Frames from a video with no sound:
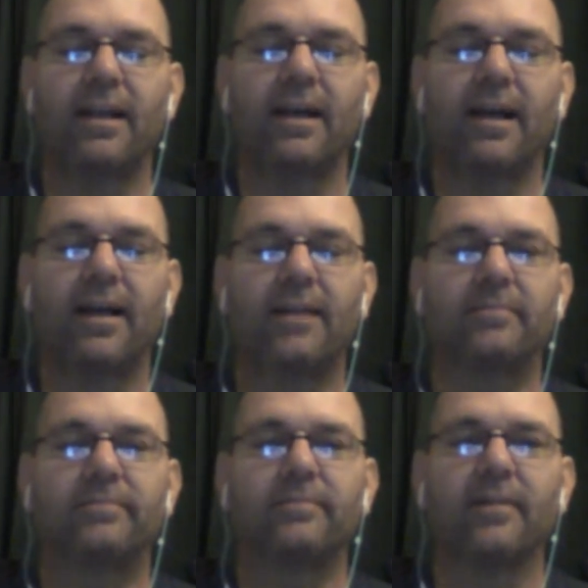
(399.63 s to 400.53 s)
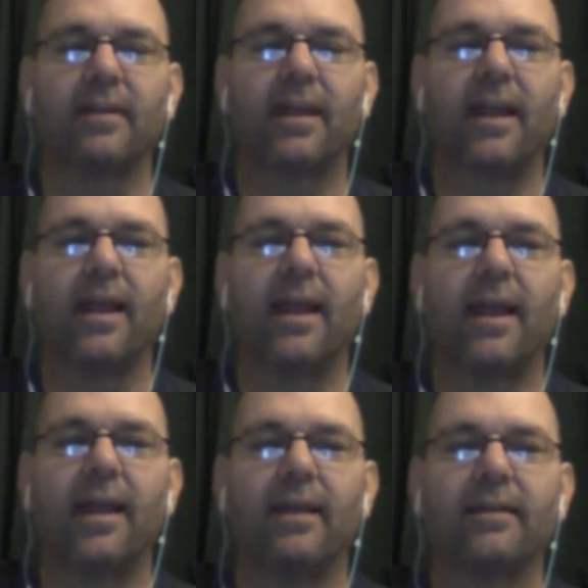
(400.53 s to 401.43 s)

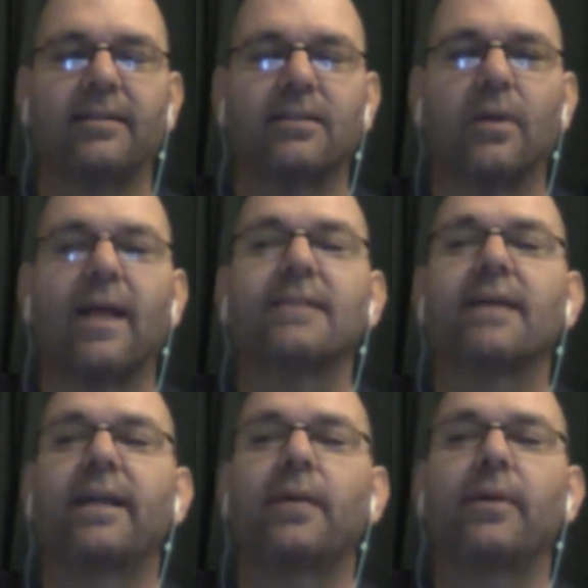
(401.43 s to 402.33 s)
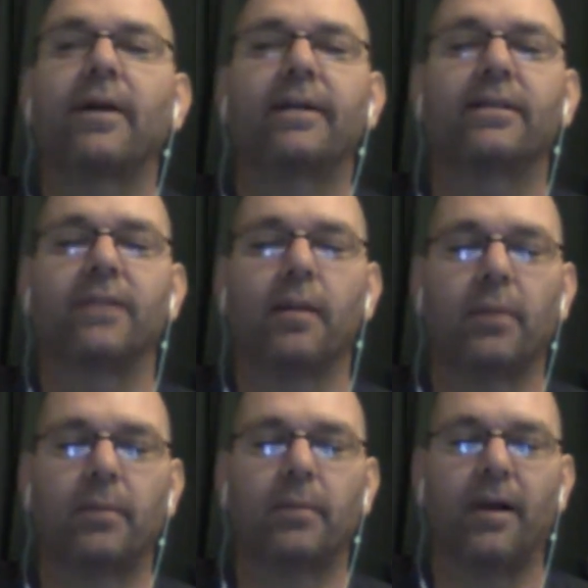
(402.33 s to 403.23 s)
And so last night he went on his
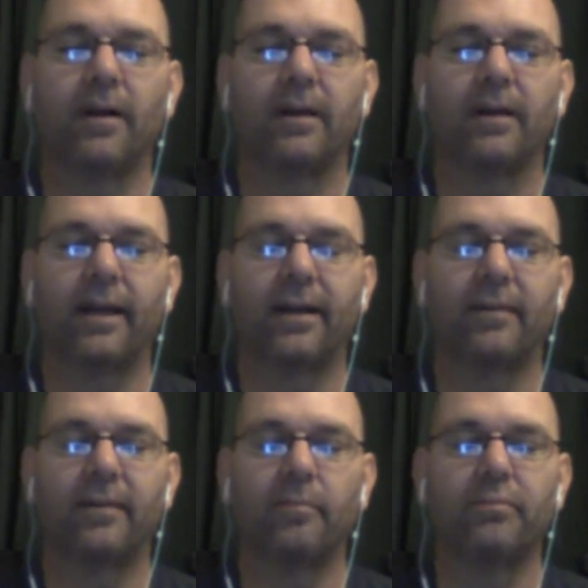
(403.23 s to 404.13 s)
Tumblr blog and